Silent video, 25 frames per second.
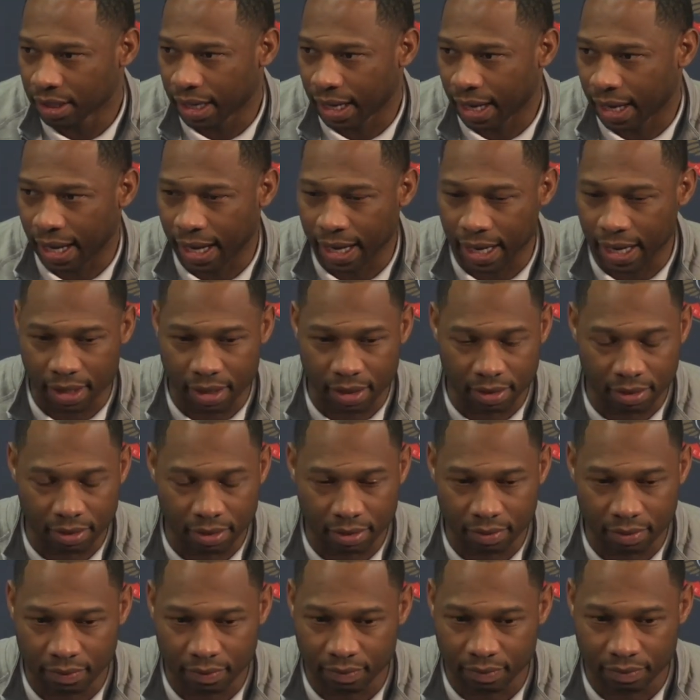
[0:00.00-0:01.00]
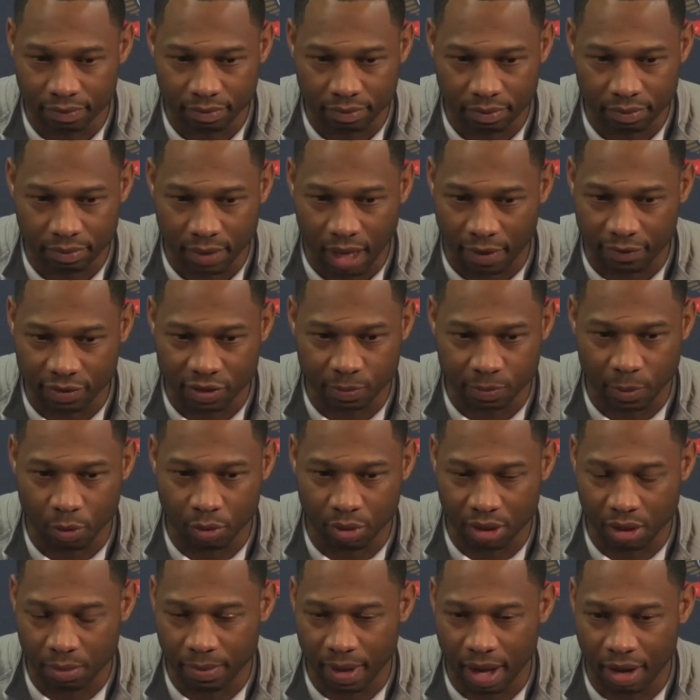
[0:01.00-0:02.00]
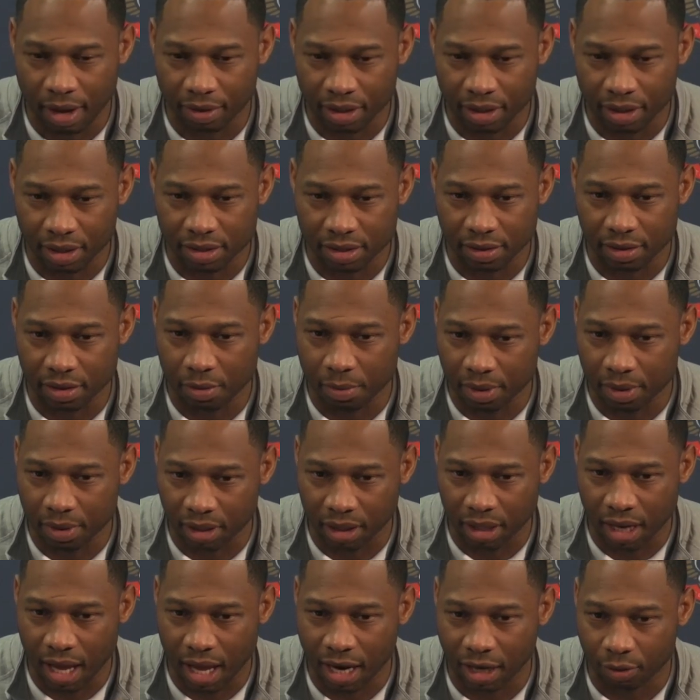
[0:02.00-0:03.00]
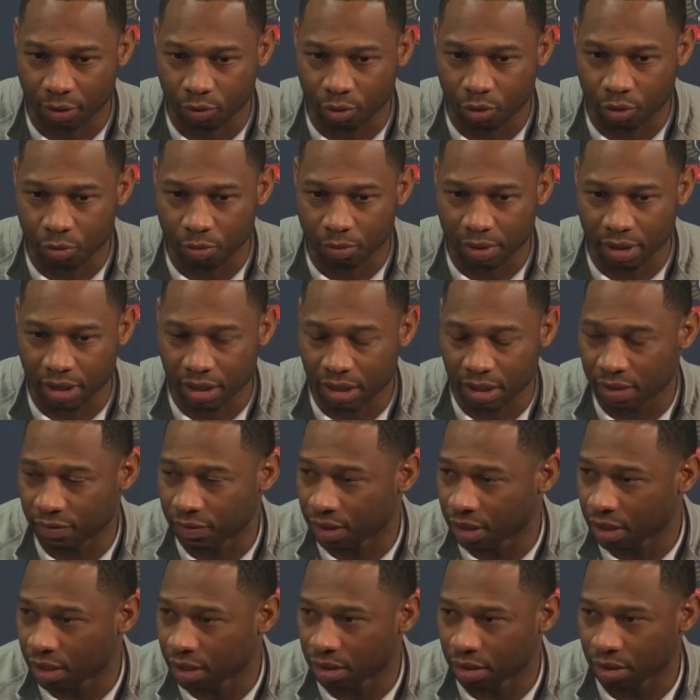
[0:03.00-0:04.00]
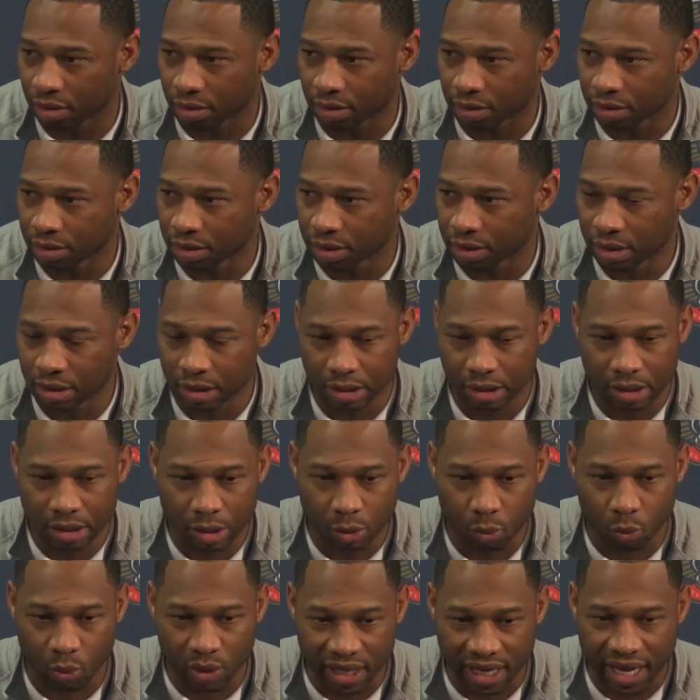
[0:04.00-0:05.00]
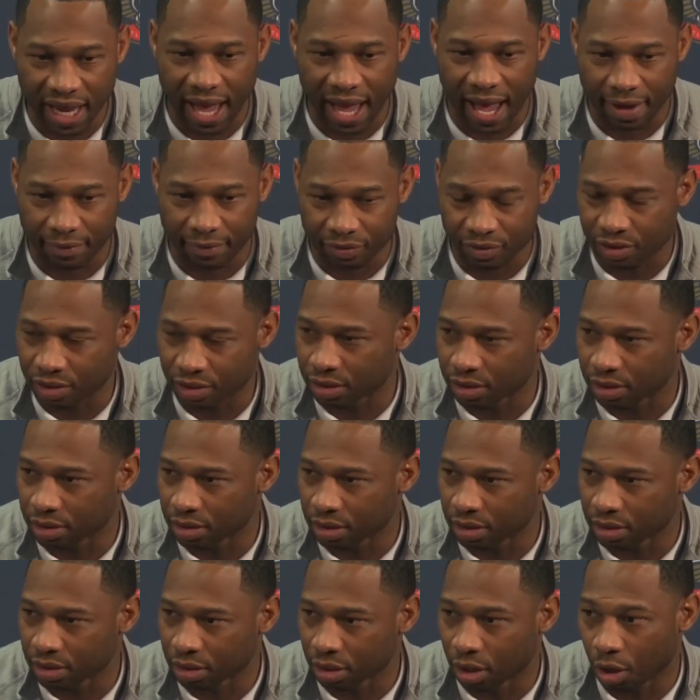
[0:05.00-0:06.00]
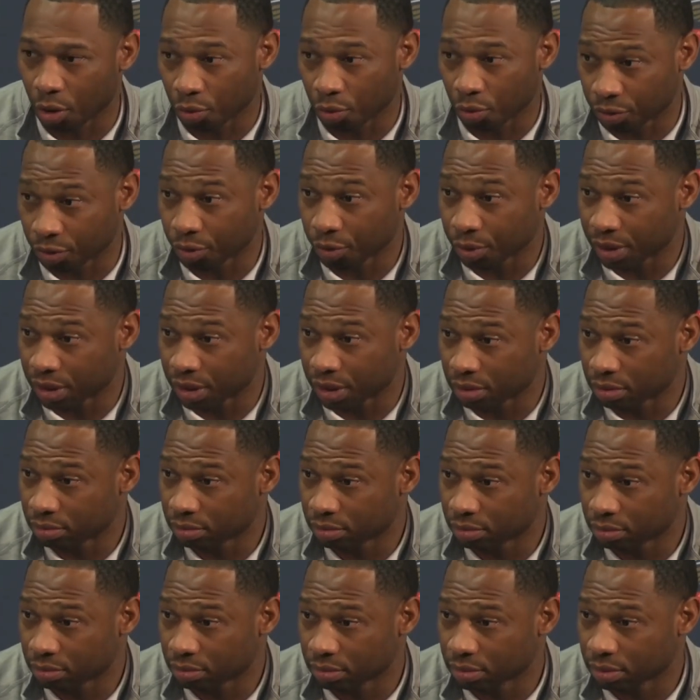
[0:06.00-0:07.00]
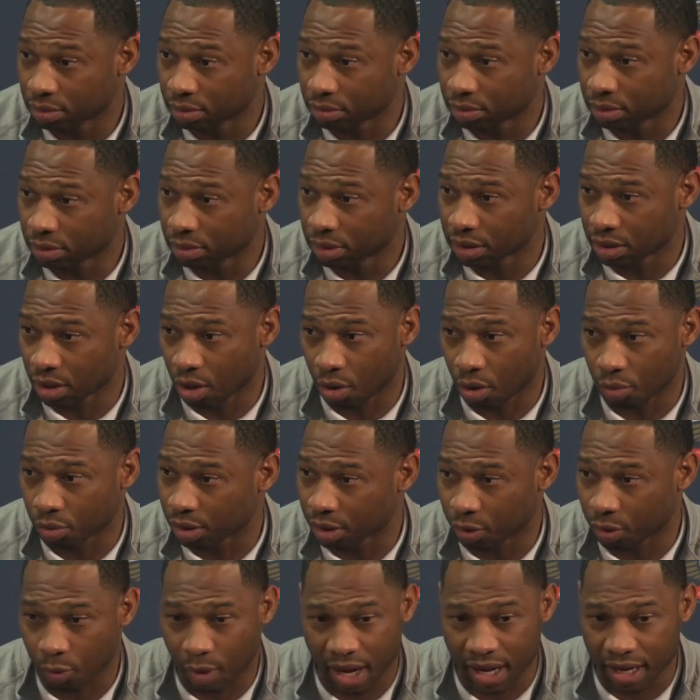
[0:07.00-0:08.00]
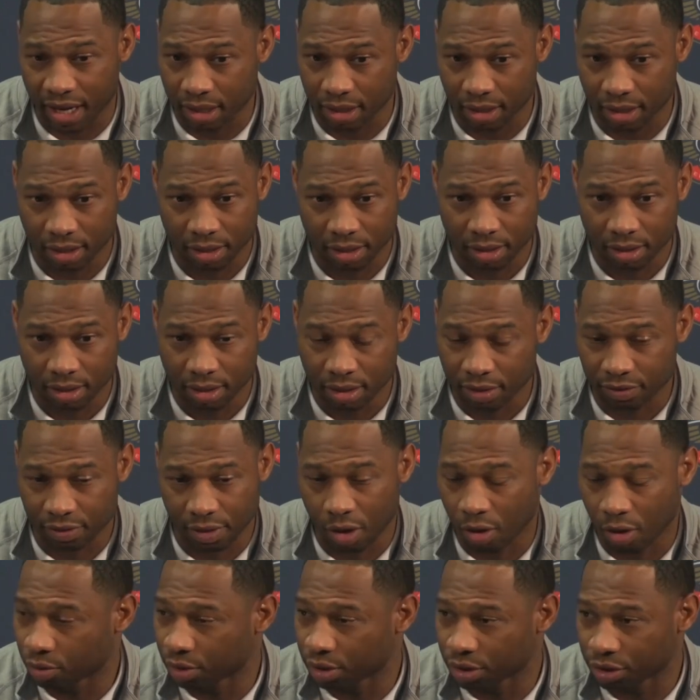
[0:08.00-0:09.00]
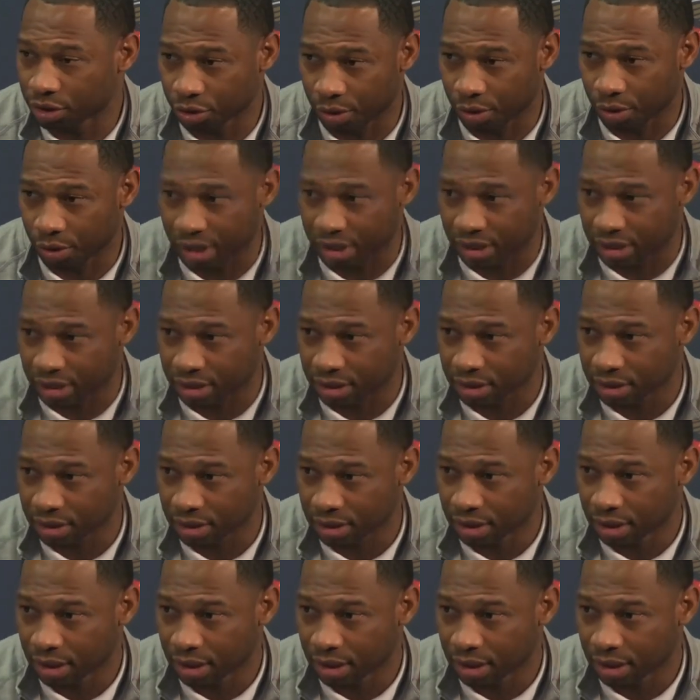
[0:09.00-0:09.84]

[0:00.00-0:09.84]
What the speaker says: And I've spoken about it to them in the locker room, but even here, we have to go through it. It's the only way. It's the only choice.